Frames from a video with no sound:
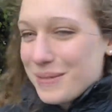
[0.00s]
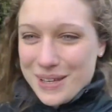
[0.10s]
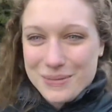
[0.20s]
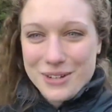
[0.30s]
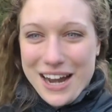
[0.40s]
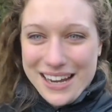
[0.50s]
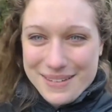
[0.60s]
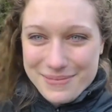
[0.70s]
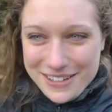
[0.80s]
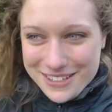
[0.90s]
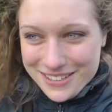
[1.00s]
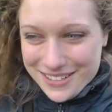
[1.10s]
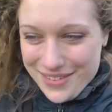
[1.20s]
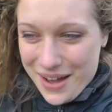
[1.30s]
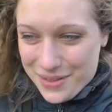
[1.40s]
People keep trying to get
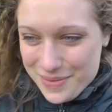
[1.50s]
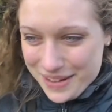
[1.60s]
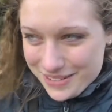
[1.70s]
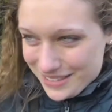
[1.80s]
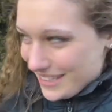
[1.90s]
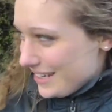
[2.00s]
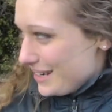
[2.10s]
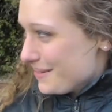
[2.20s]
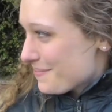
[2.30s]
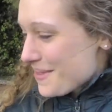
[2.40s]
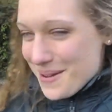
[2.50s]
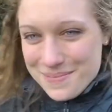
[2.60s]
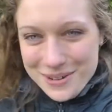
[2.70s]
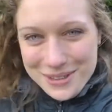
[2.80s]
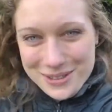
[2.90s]
pictures of how the Beatles did it,
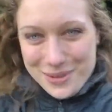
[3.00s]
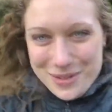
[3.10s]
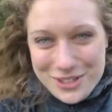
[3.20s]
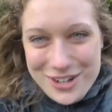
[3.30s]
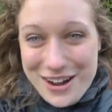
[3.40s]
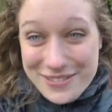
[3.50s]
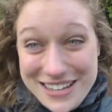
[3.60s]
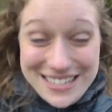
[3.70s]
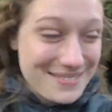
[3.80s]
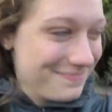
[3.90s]
but there's so much traffic.